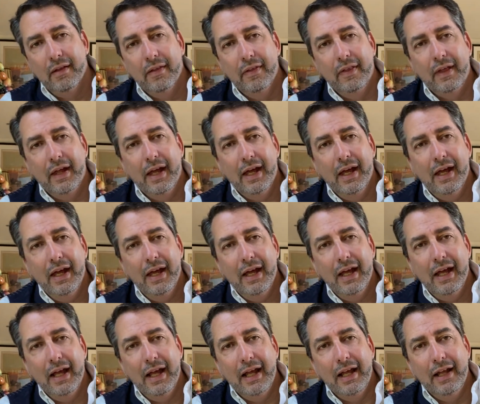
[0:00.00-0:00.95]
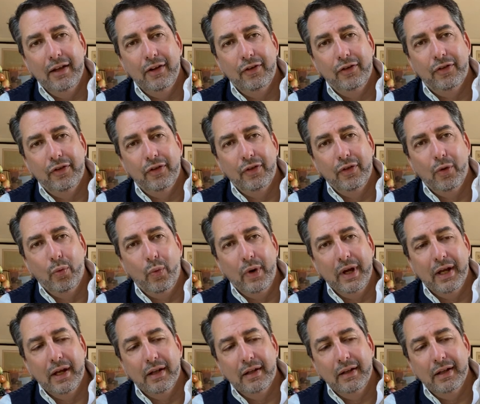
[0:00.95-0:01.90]
there is the
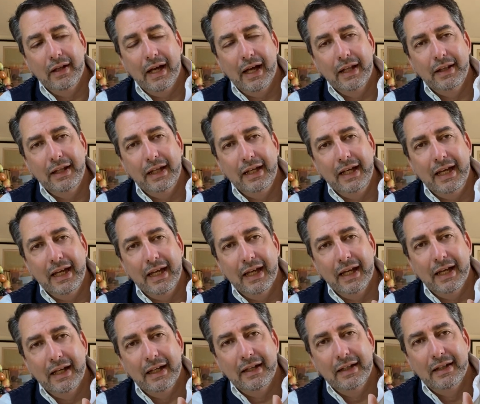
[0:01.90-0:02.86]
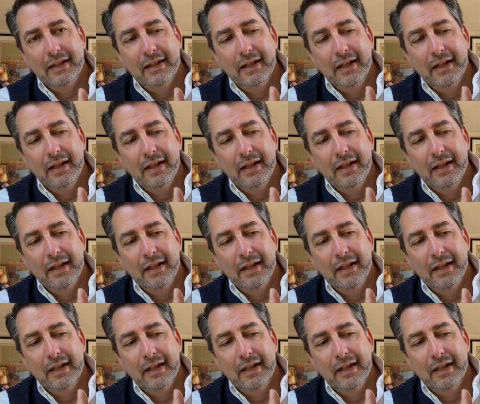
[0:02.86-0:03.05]
wheel and the gear